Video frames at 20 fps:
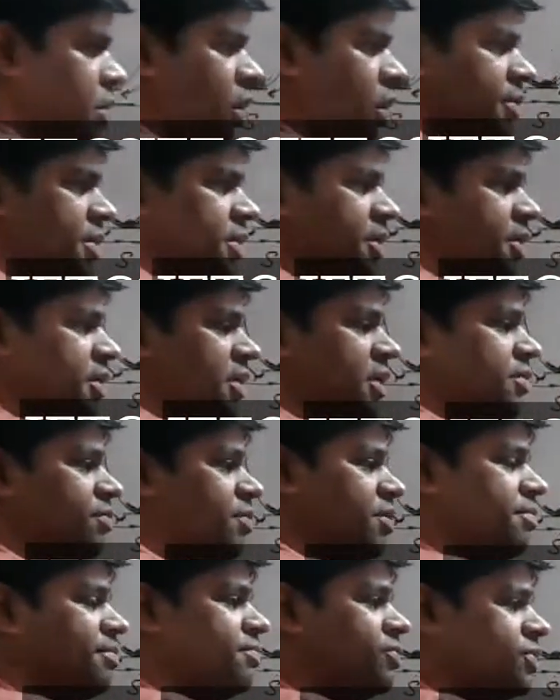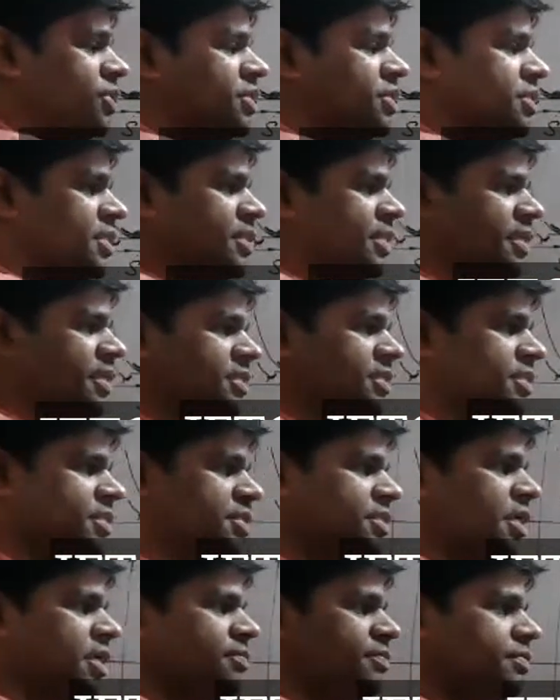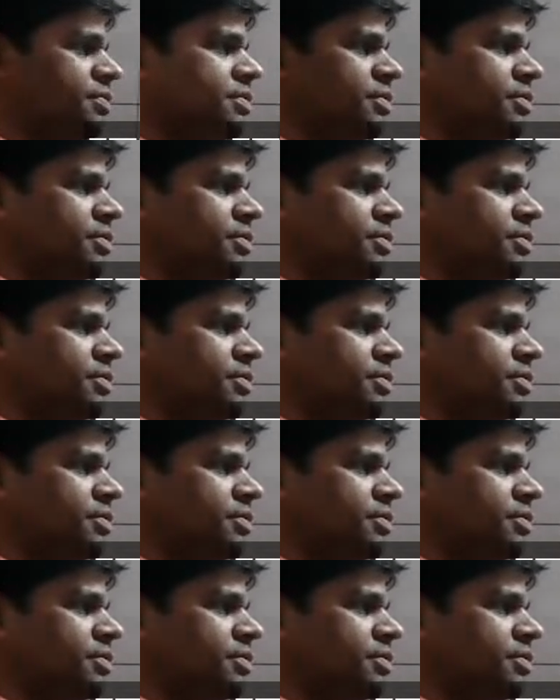How many equilibrium positions are there in this graph?